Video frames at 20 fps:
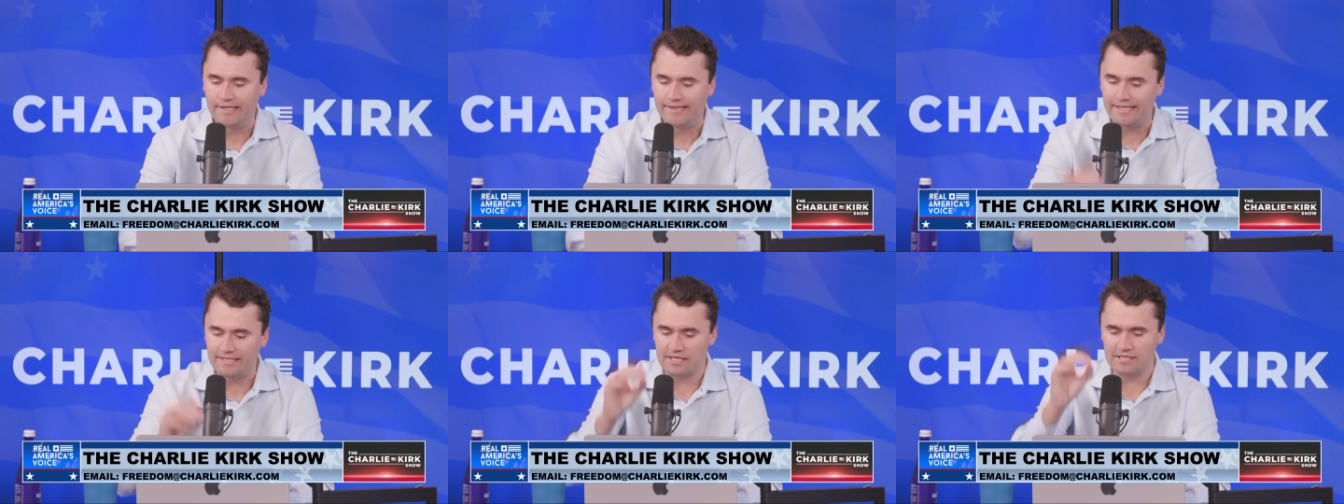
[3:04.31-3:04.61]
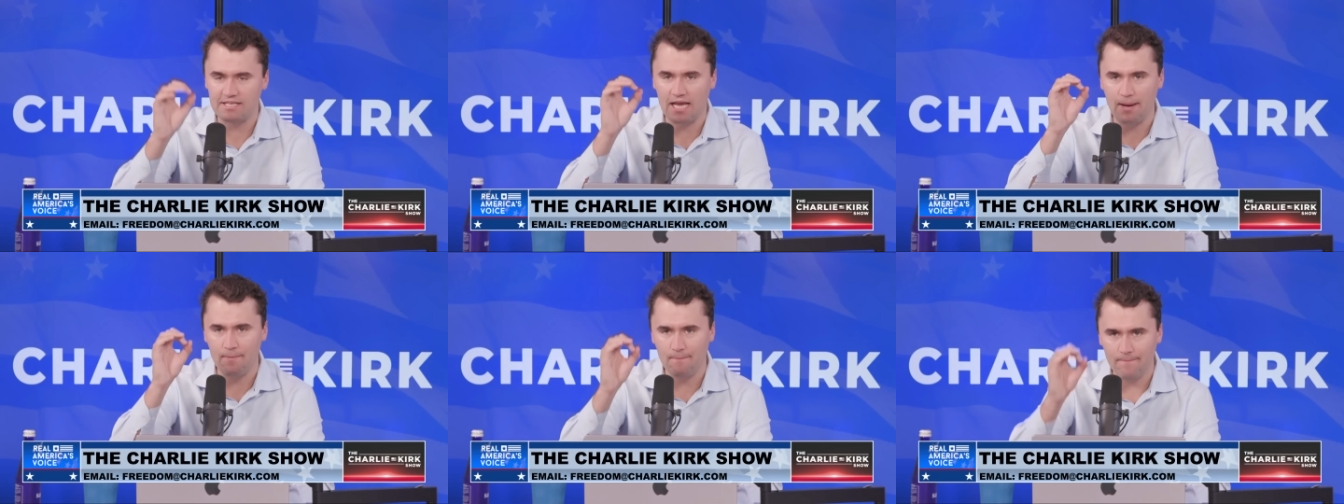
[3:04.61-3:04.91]
This
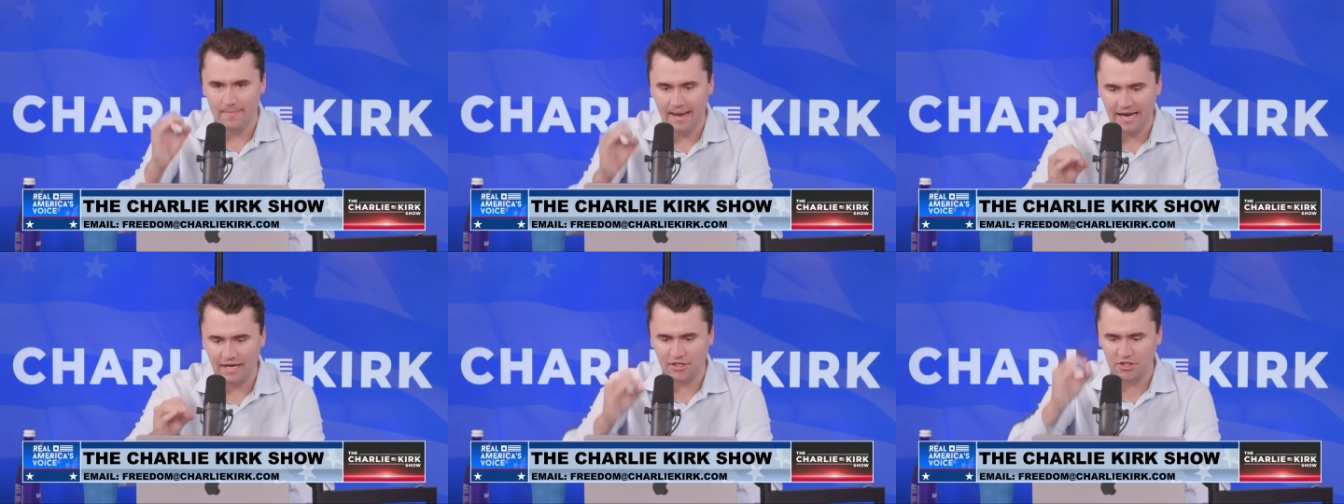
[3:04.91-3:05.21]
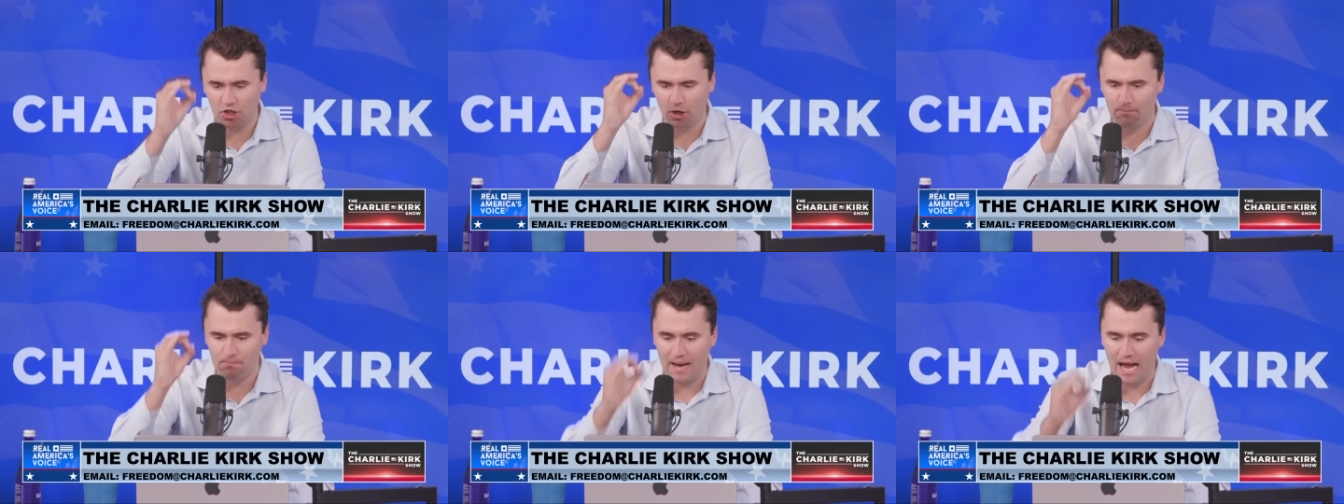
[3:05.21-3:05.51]
is a
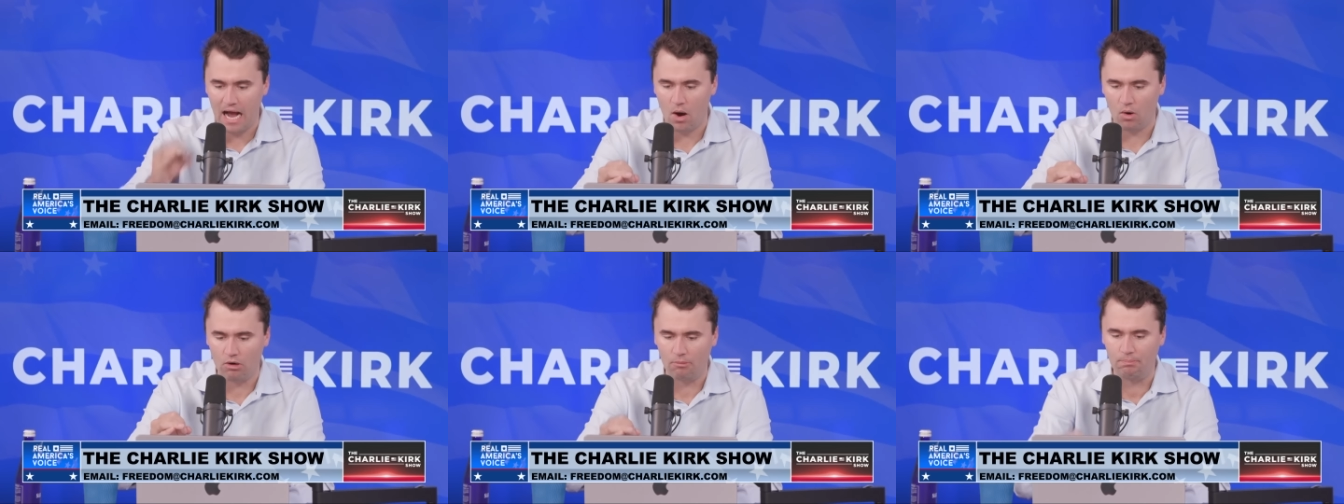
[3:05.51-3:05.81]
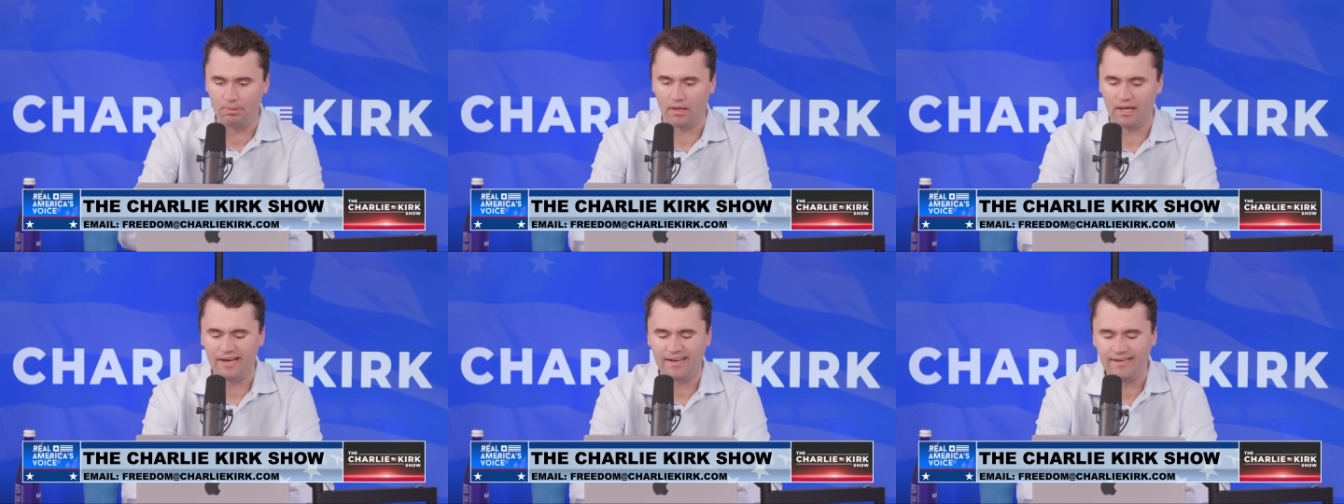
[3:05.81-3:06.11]
major power
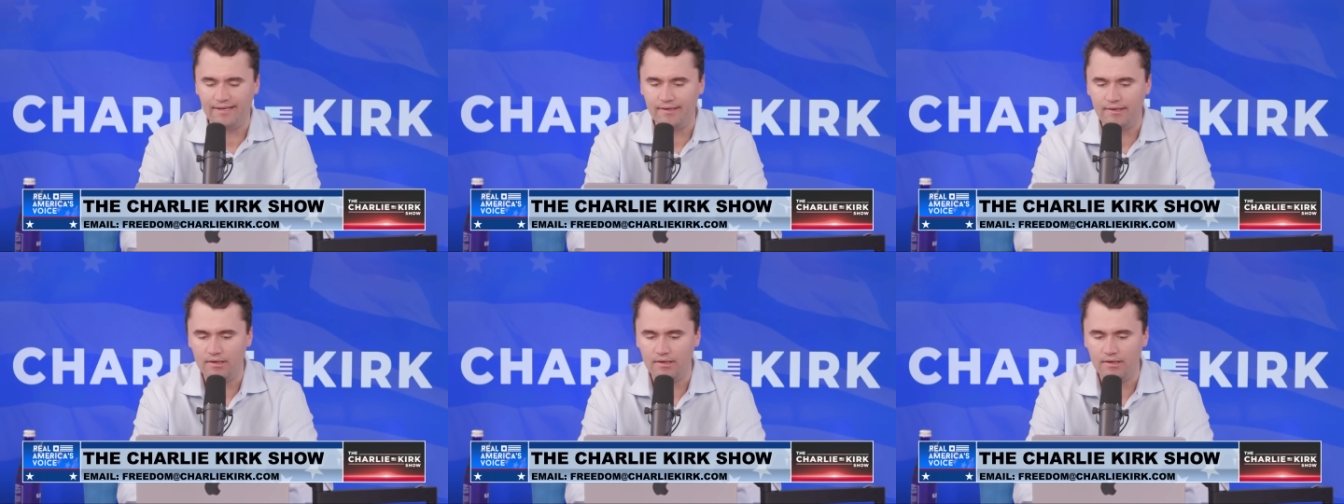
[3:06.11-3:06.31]
play